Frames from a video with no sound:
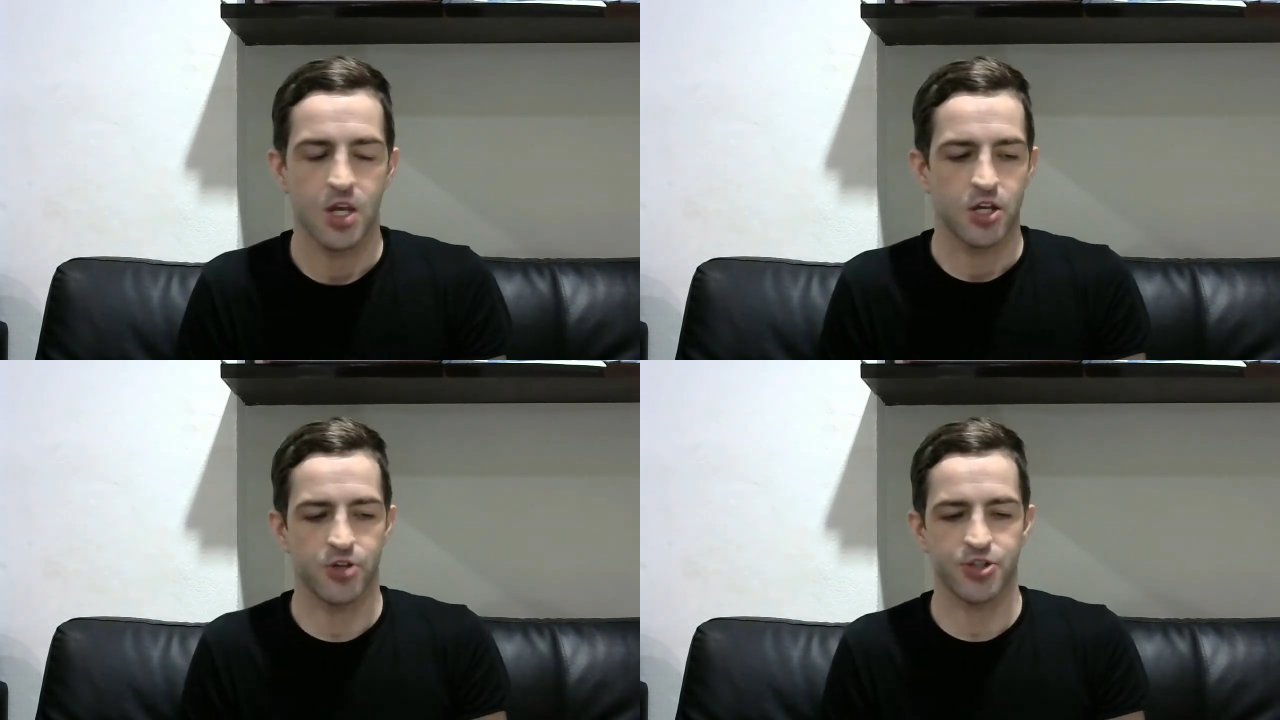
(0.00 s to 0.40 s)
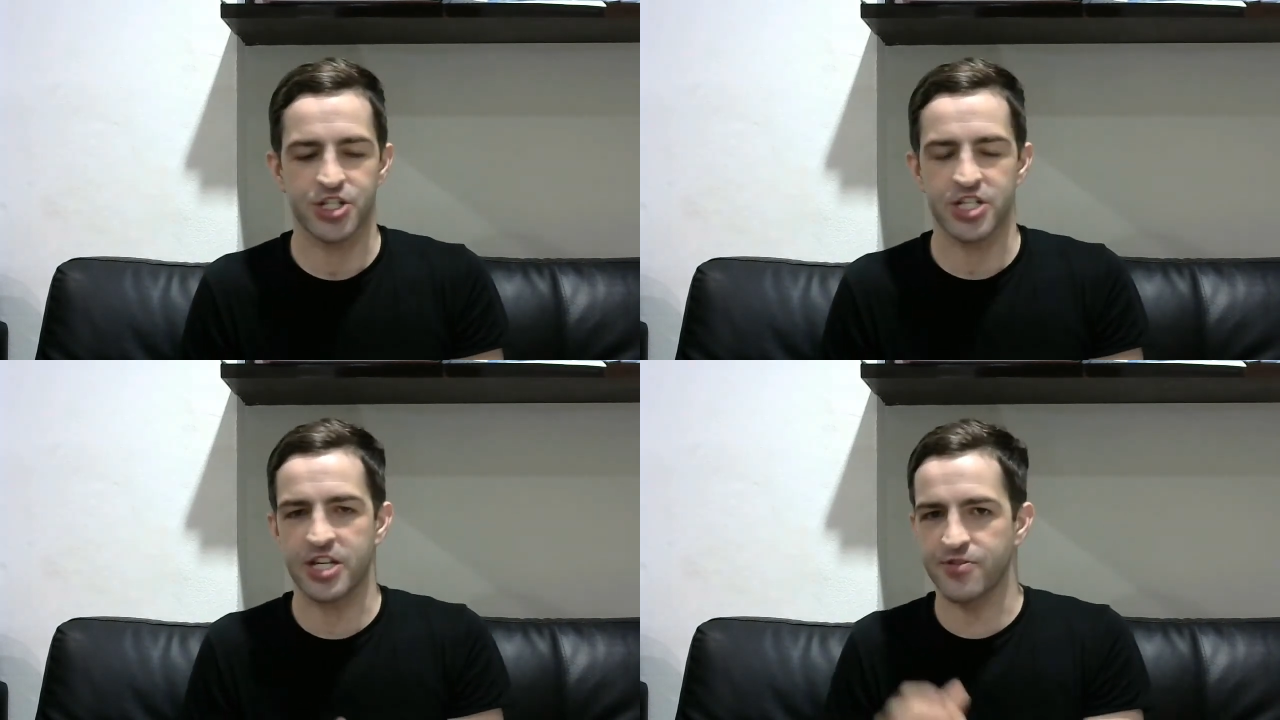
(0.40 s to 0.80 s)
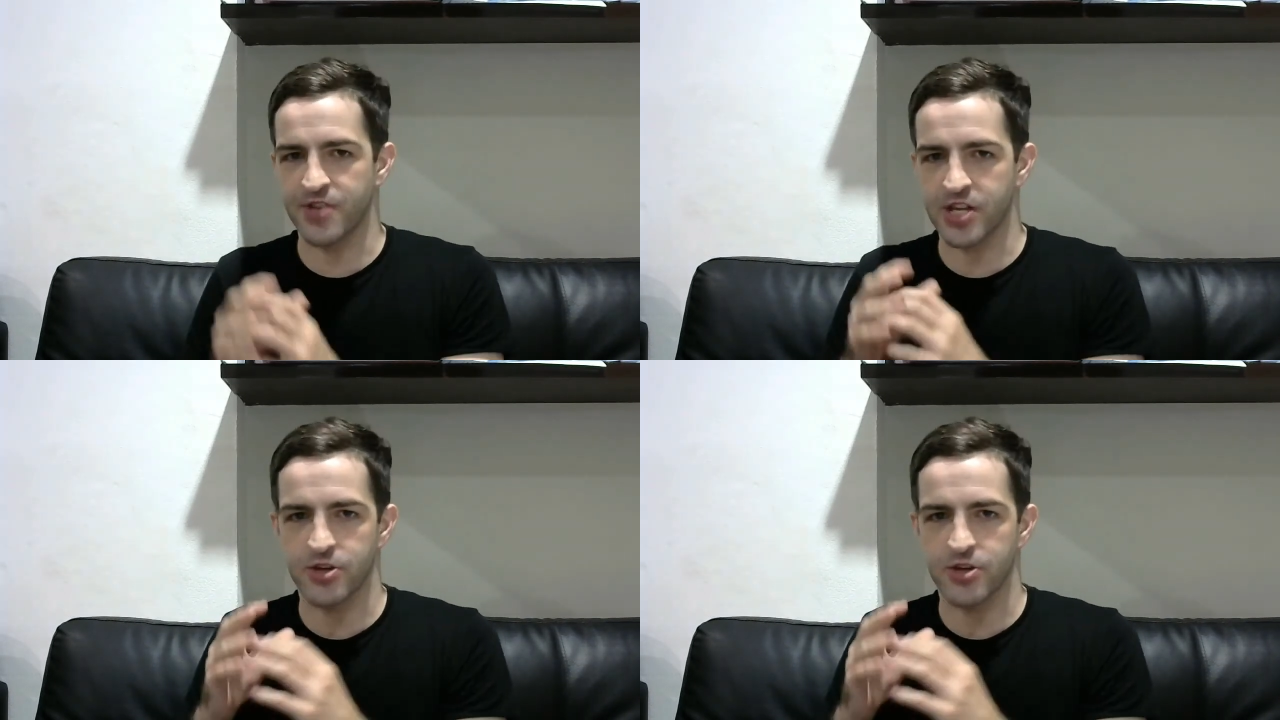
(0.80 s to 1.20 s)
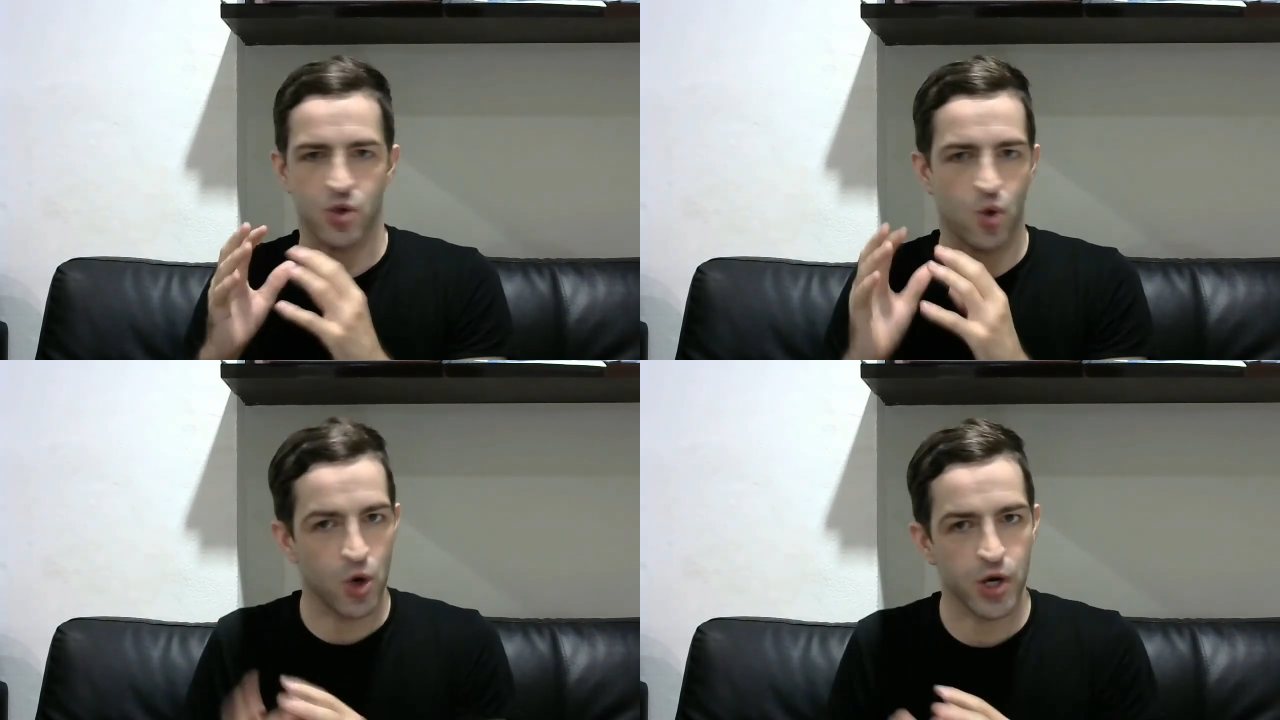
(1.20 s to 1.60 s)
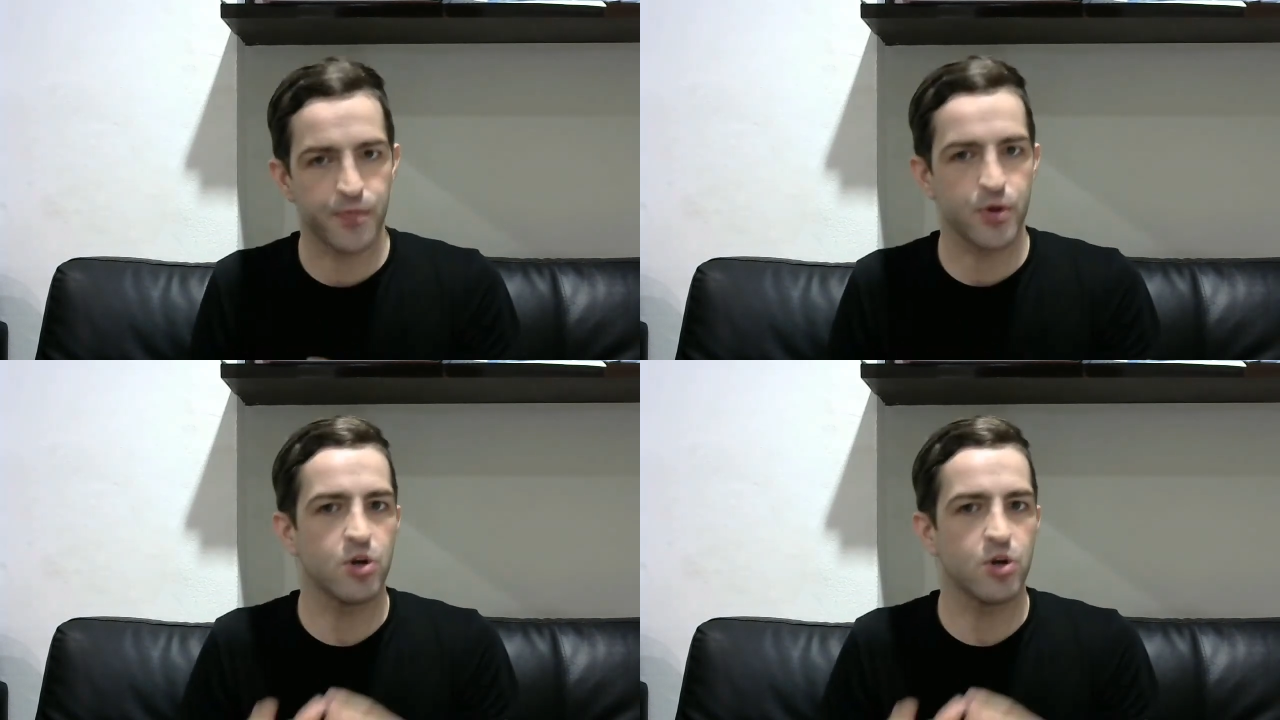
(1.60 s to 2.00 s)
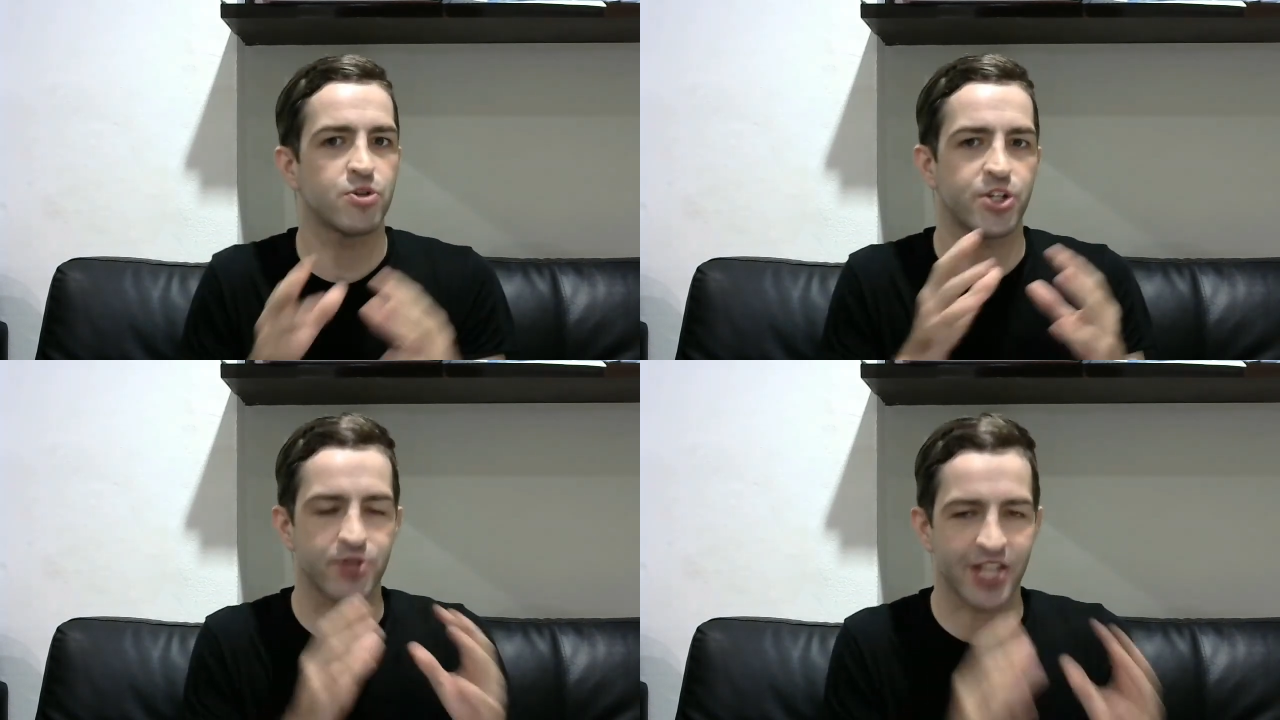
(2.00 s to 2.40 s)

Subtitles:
You know, she gives videos on Audible, you know,